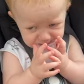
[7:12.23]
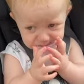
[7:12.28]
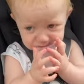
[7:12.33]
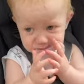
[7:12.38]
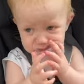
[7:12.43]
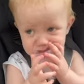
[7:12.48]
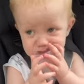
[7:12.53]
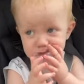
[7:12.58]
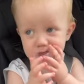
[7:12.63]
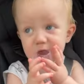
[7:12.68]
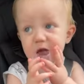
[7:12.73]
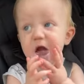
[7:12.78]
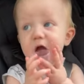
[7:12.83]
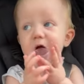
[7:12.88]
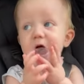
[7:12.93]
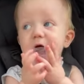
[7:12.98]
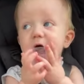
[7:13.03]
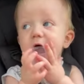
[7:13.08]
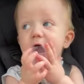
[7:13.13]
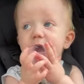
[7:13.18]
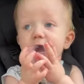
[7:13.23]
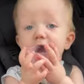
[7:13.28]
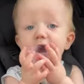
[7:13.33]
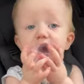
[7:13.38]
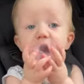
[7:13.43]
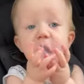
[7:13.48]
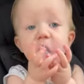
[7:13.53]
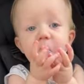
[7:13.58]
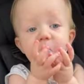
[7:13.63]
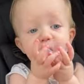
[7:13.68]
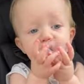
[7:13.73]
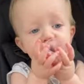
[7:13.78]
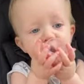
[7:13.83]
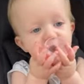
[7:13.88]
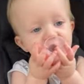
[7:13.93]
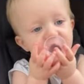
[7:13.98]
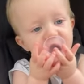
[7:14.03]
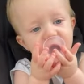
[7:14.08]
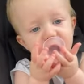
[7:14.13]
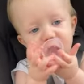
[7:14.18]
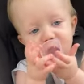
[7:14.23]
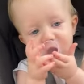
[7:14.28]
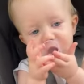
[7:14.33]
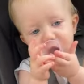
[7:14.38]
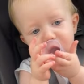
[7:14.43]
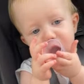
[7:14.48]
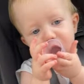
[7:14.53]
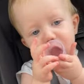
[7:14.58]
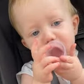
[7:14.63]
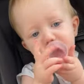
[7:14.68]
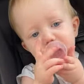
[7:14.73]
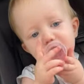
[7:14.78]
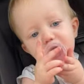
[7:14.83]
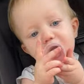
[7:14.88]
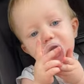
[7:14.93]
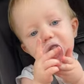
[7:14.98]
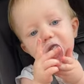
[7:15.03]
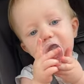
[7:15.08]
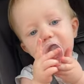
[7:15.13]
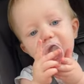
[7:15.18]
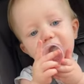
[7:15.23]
I mean, I think so we're going to pick up after potter.